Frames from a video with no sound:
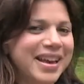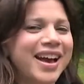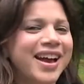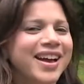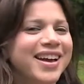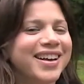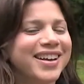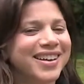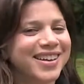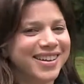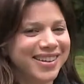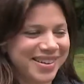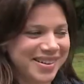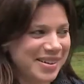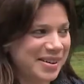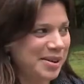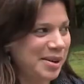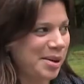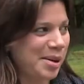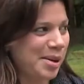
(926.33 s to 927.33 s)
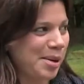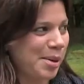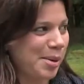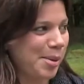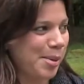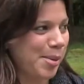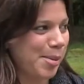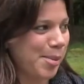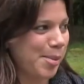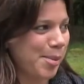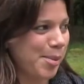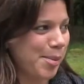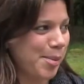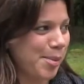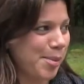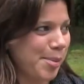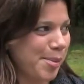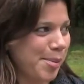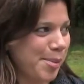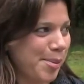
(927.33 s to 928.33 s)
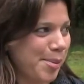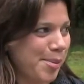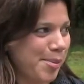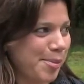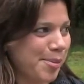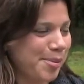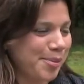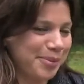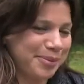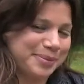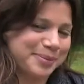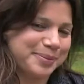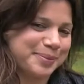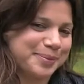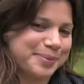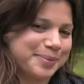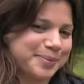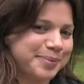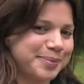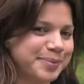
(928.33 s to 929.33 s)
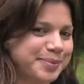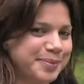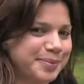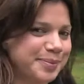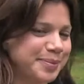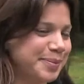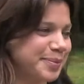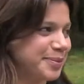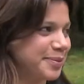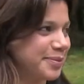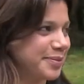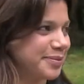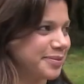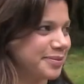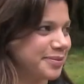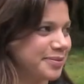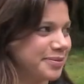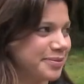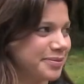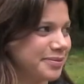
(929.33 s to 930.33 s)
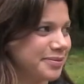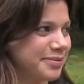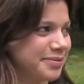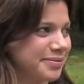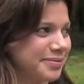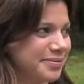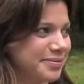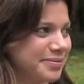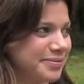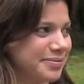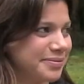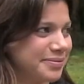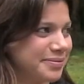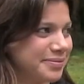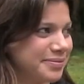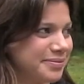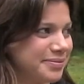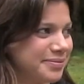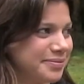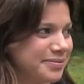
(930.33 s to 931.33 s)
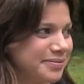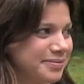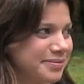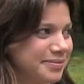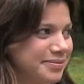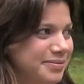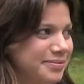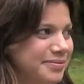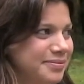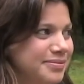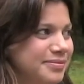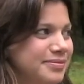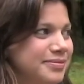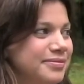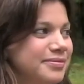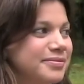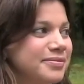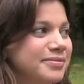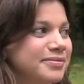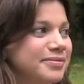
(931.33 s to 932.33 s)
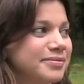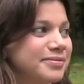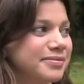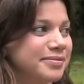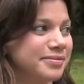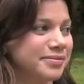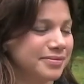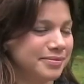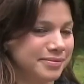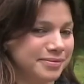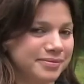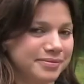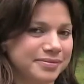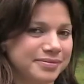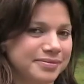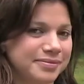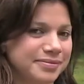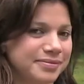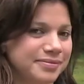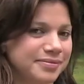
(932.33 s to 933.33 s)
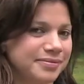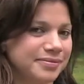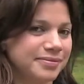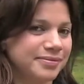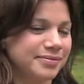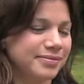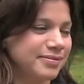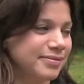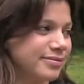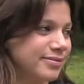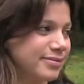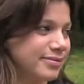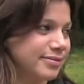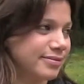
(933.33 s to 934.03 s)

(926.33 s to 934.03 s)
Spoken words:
(not speaking)